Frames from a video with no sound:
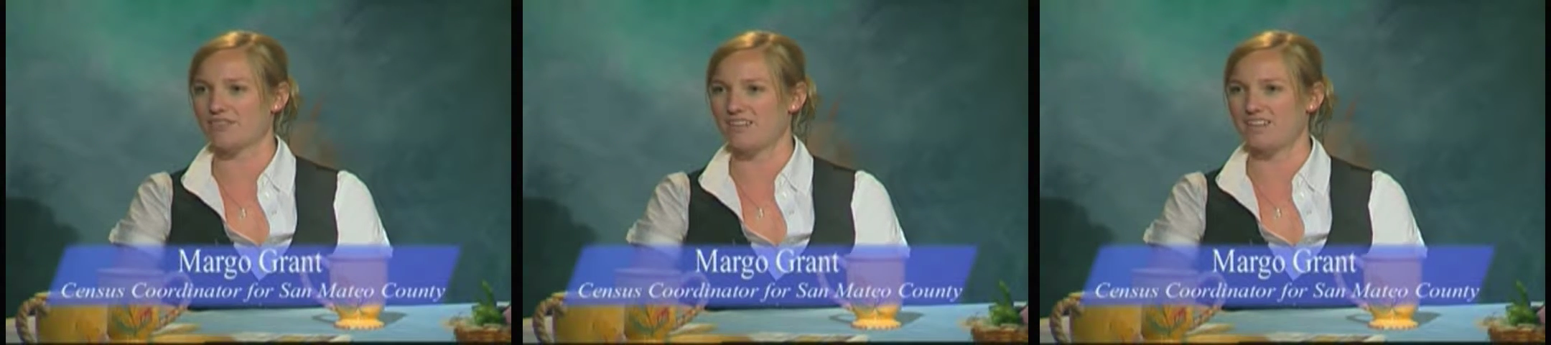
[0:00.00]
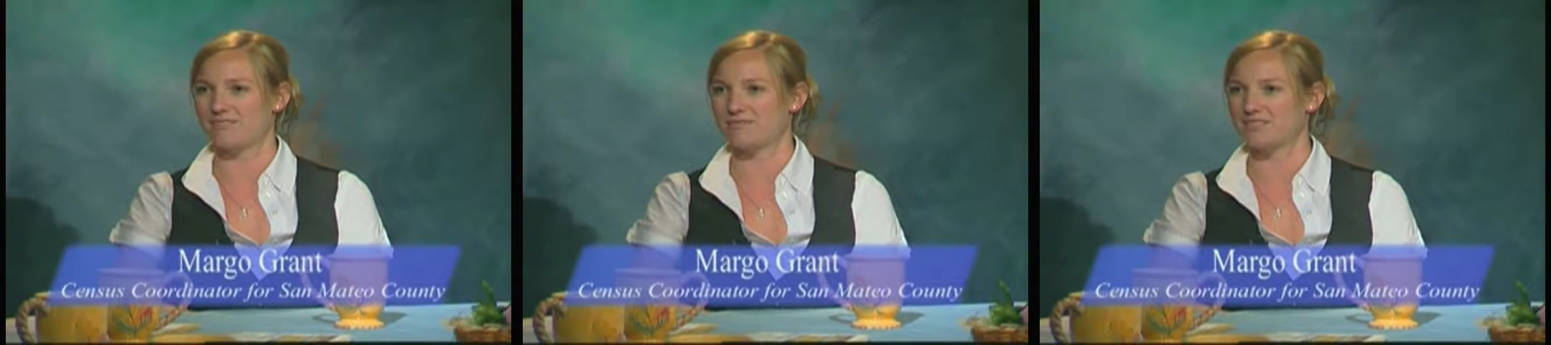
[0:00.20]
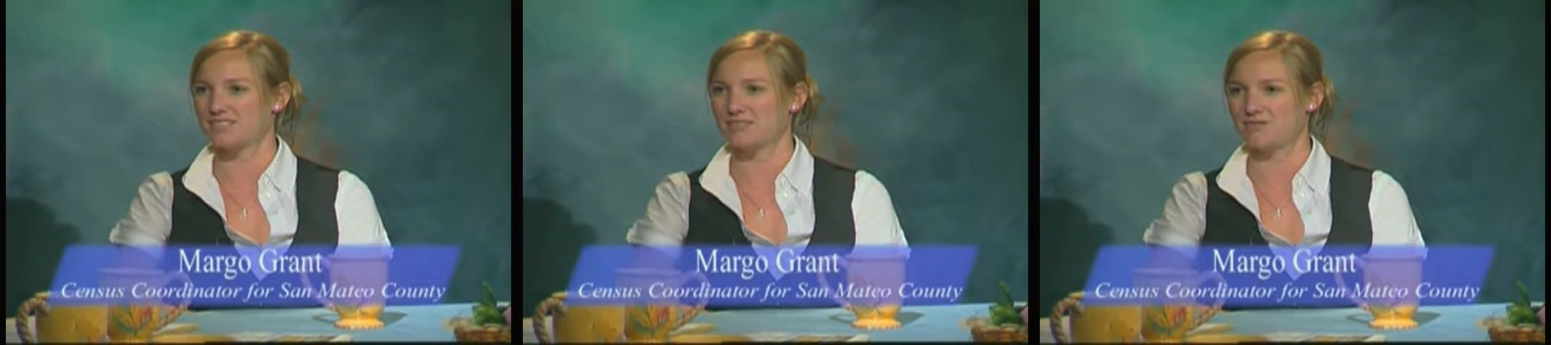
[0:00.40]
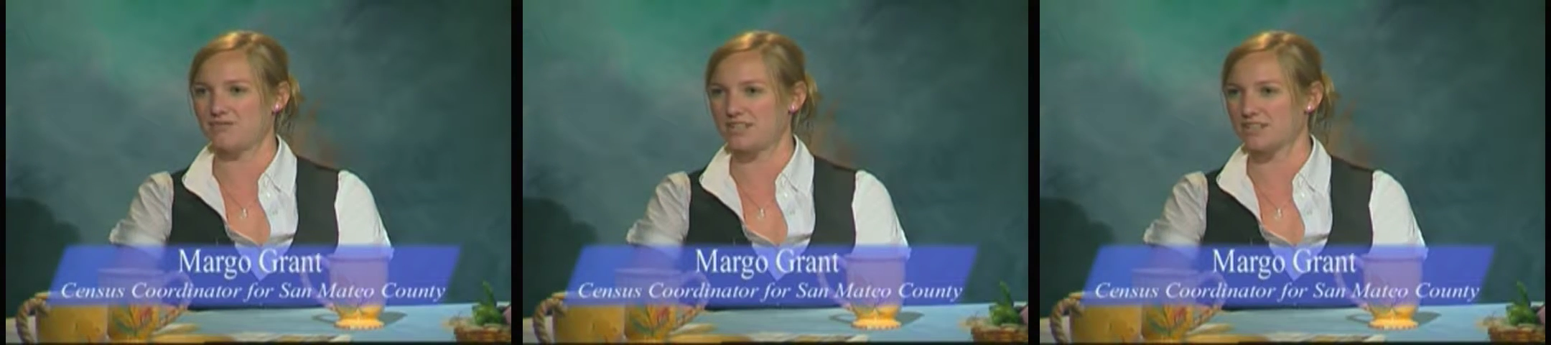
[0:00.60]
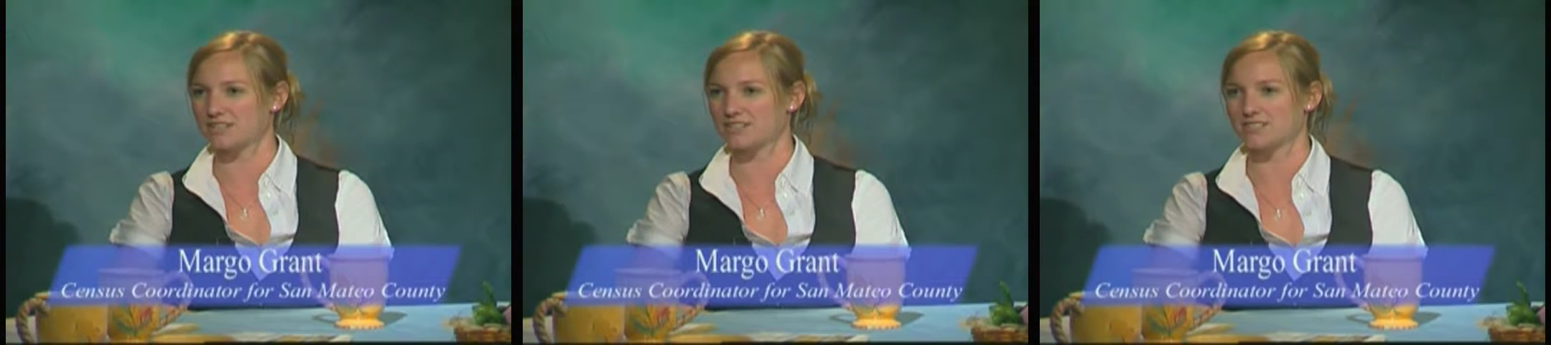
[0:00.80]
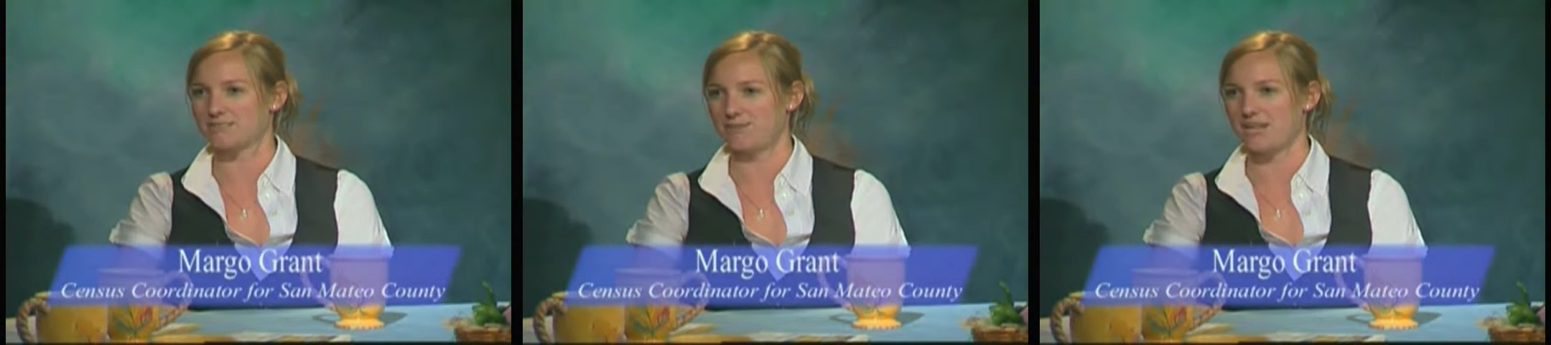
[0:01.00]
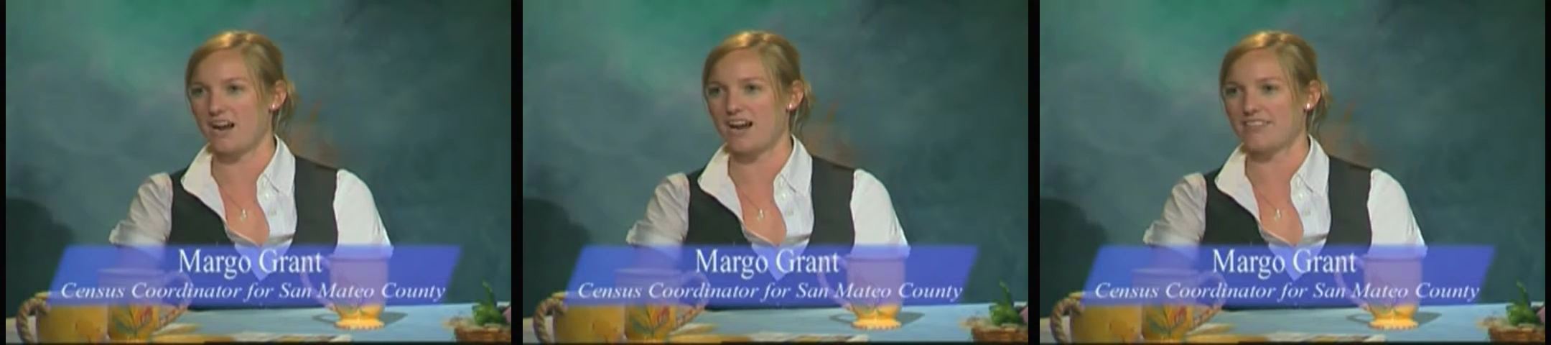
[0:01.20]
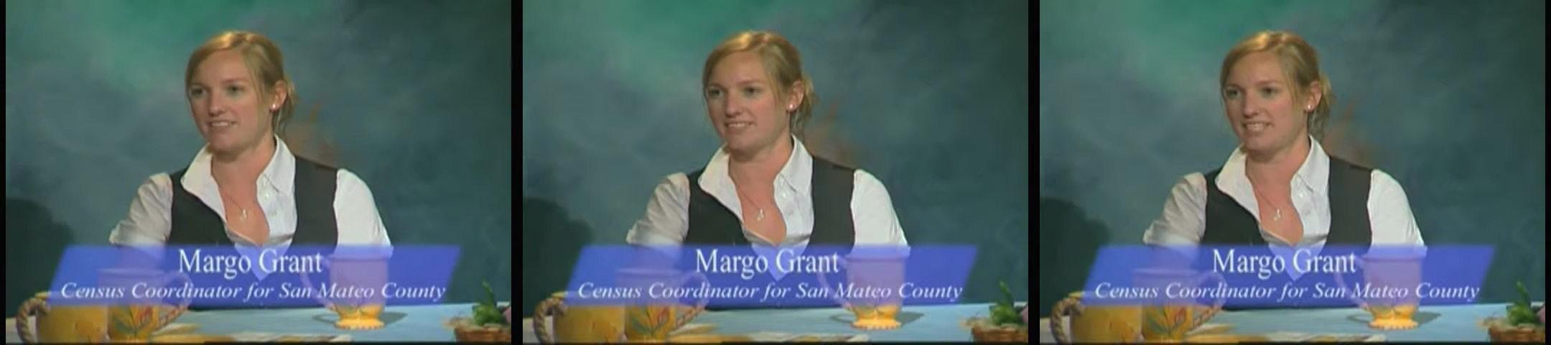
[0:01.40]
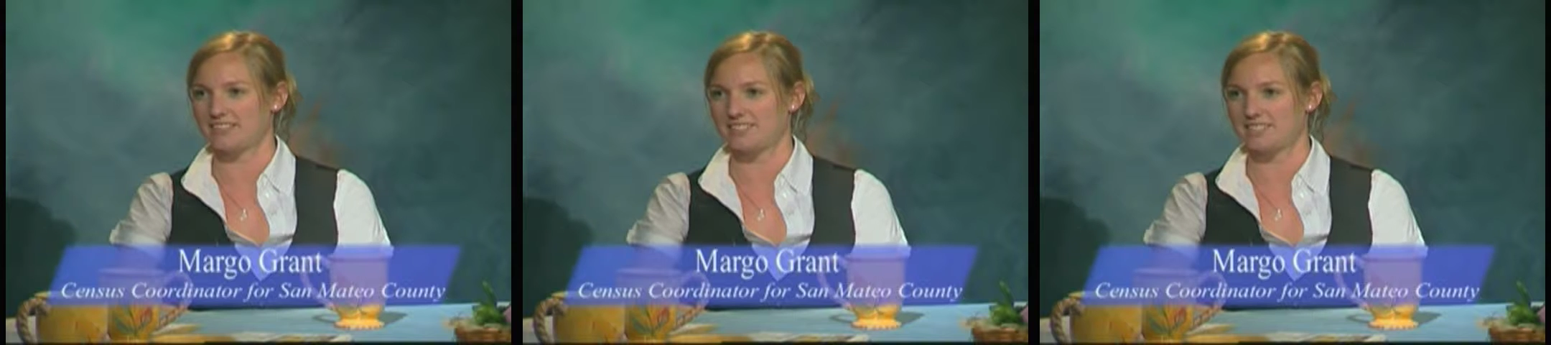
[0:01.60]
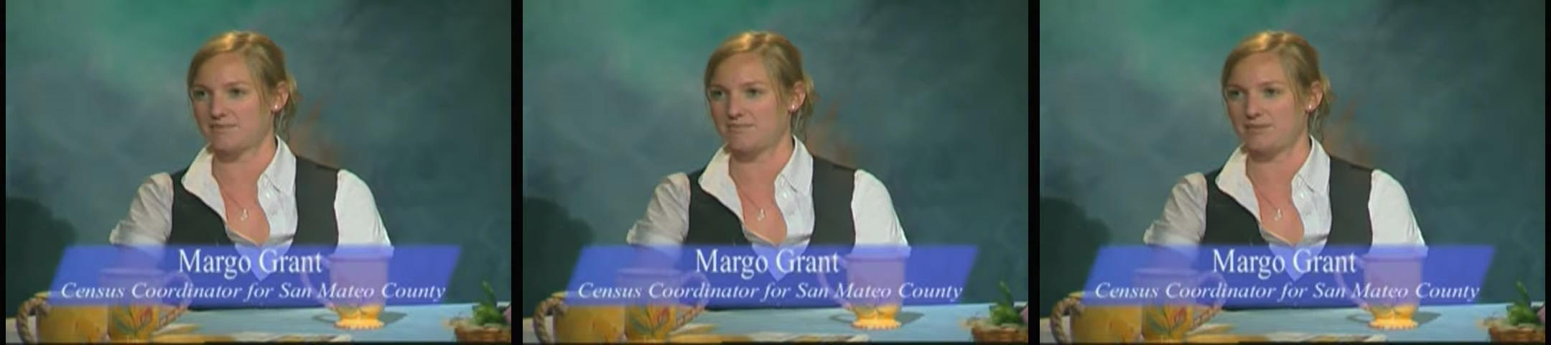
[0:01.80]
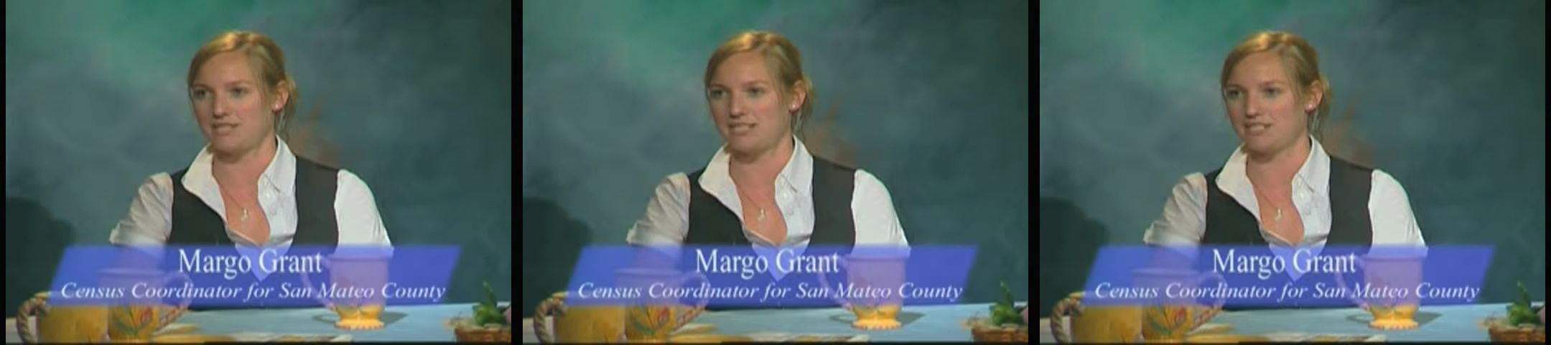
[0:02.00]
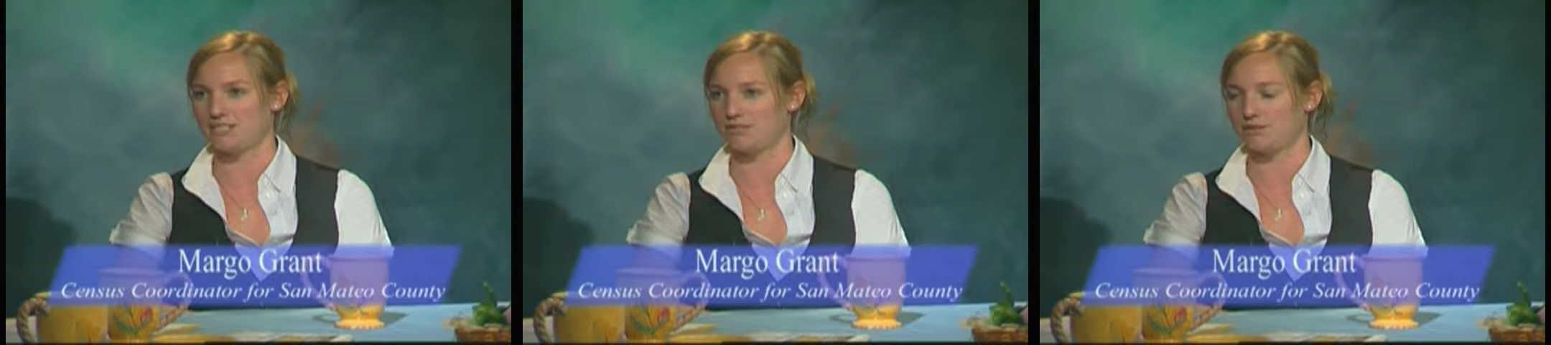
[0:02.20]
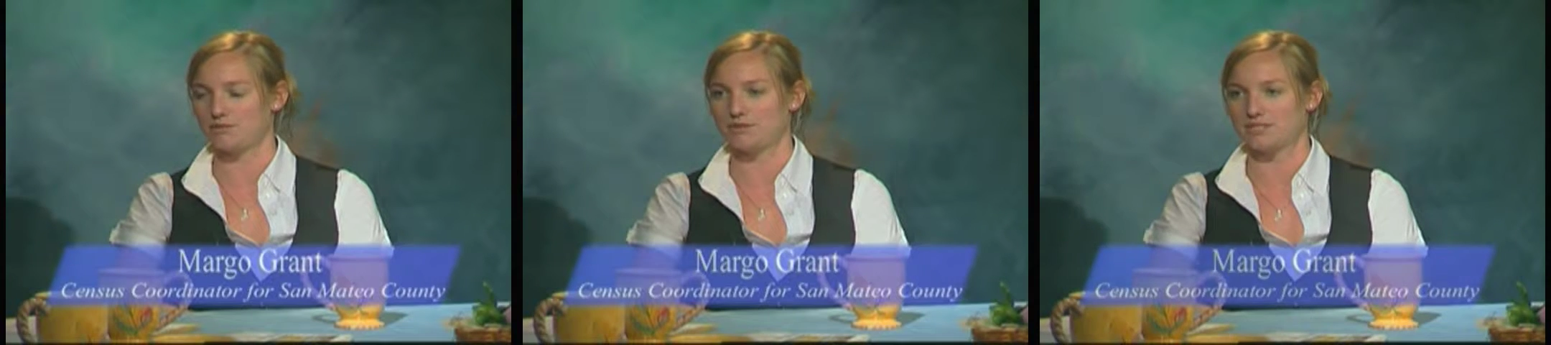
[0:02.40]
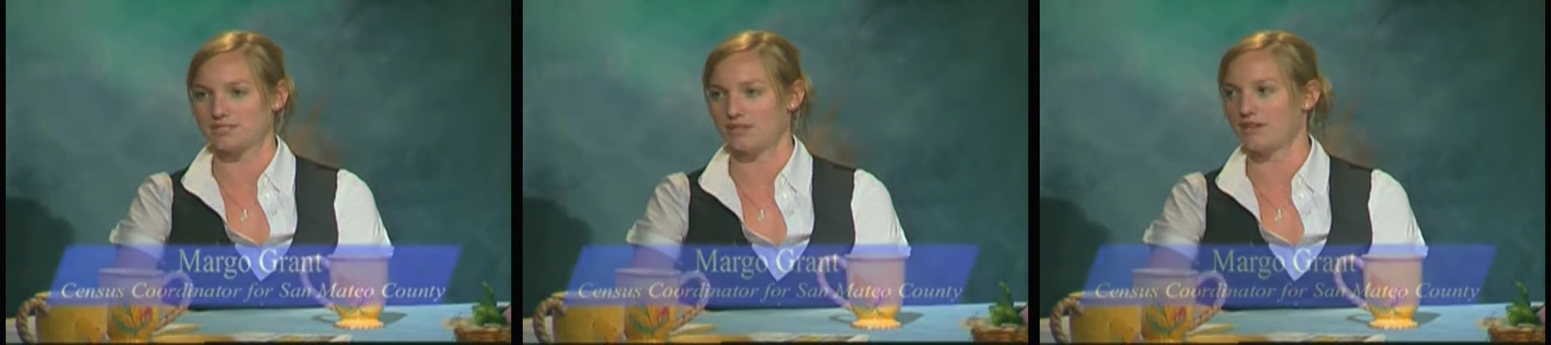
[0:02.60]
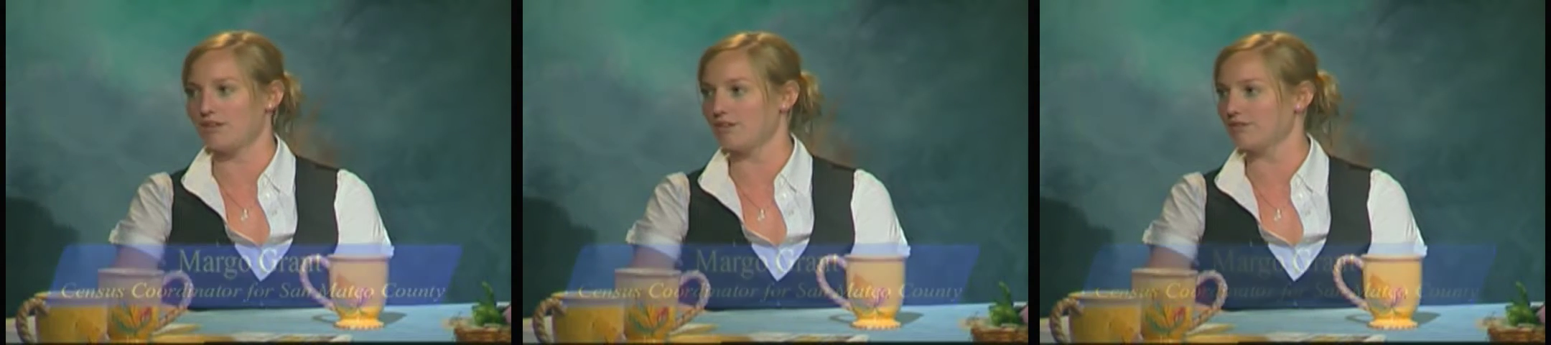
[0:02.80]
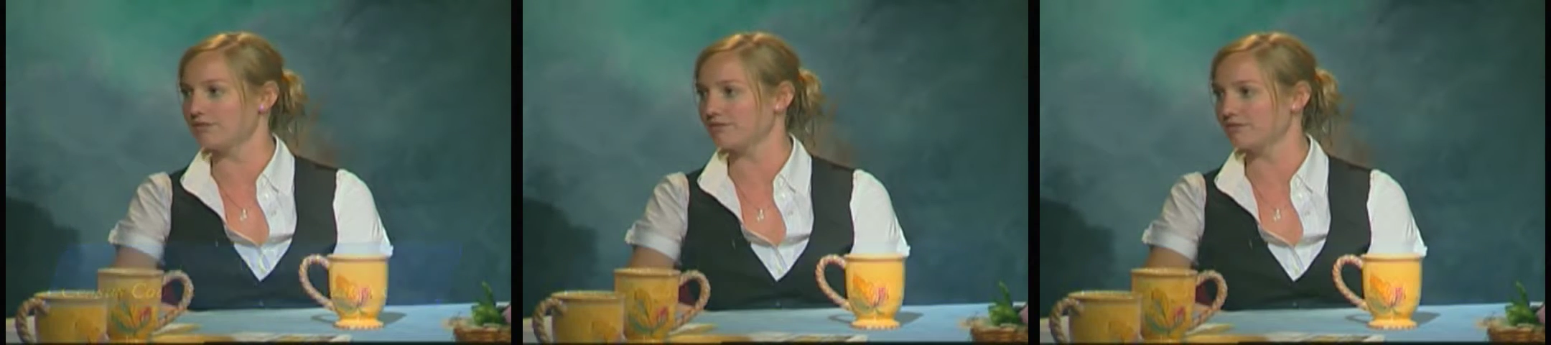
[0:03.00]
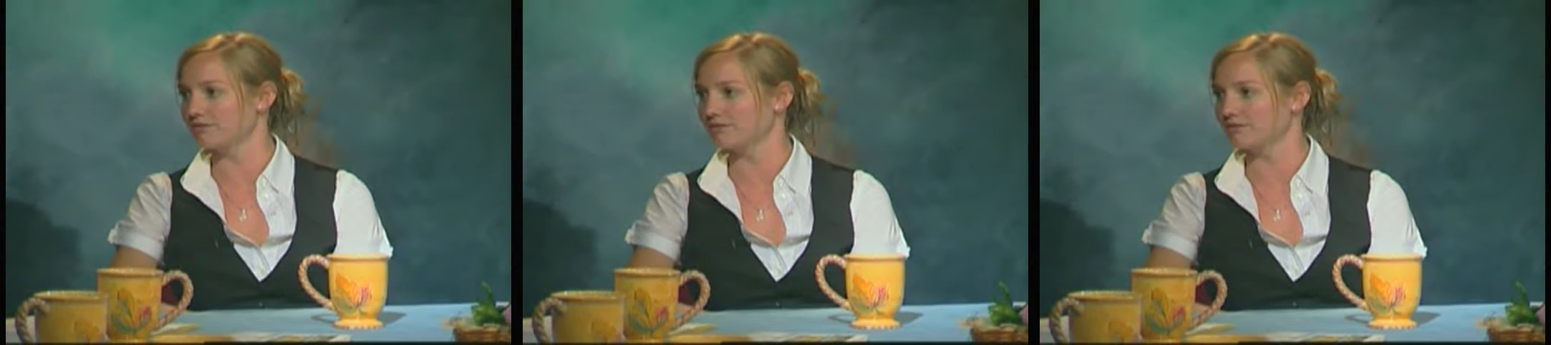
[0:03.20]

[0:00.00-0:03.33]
the fears behind the census begin to dissolve.